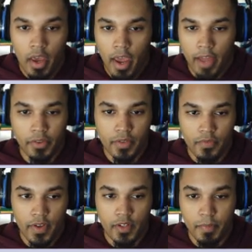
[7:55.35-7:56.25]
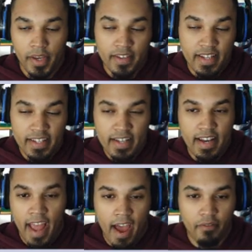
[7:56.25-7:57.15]
at those events because they didn't
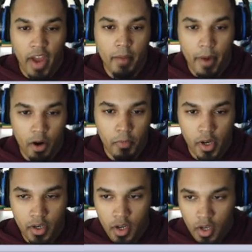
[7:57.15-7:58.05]
have Chimeramon.